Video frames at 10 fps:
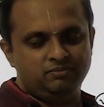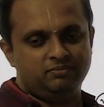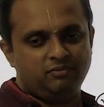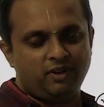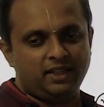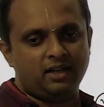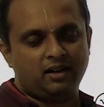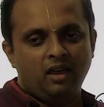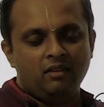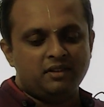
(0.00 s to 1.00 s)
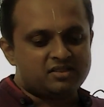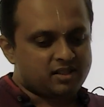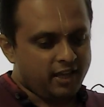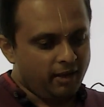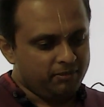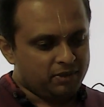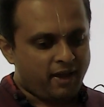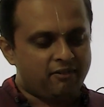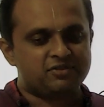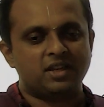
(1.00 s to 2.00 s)
whether the scheme that you
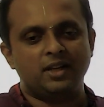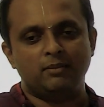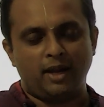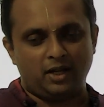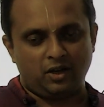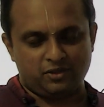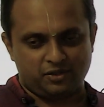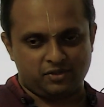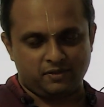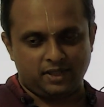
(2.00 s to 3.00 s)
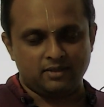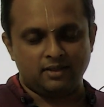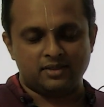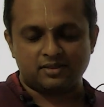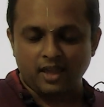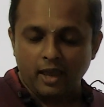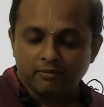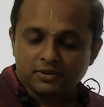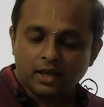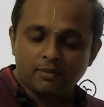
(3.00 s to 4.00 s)
have seen in mitosis, well, the scheme
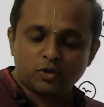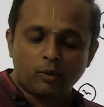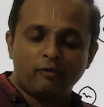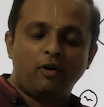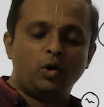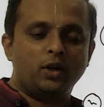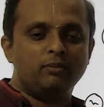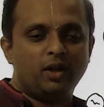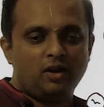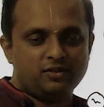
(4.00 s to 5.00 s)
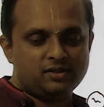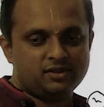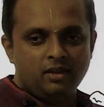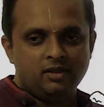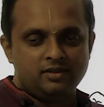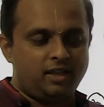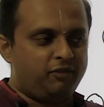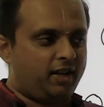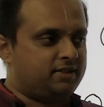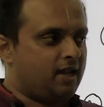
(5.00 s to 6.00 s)
is going to be followed in meiosis. Say for
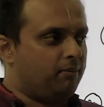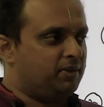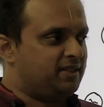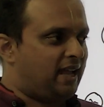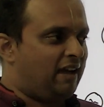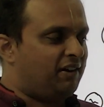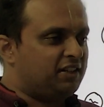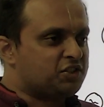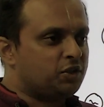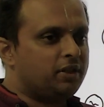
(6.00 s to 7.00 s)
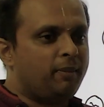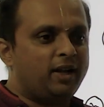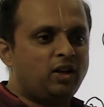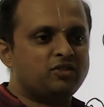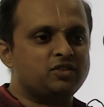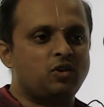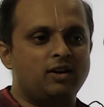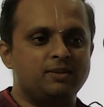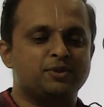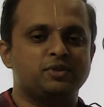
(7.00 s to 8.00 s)
example, sir, I have understood the mitosis
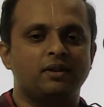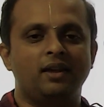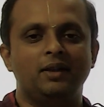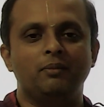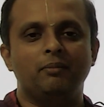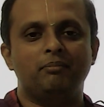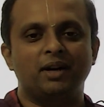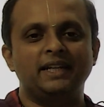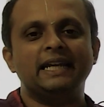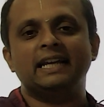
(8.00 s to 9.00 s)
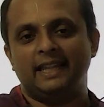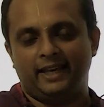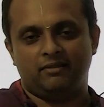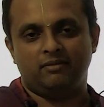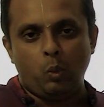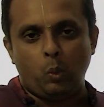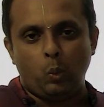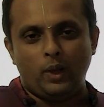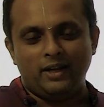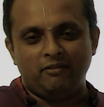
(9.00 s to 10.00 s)
concepts in pretty clear.
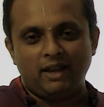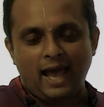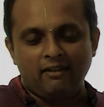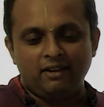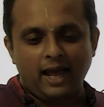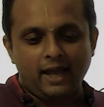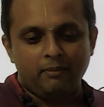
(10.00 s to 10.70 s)
Will I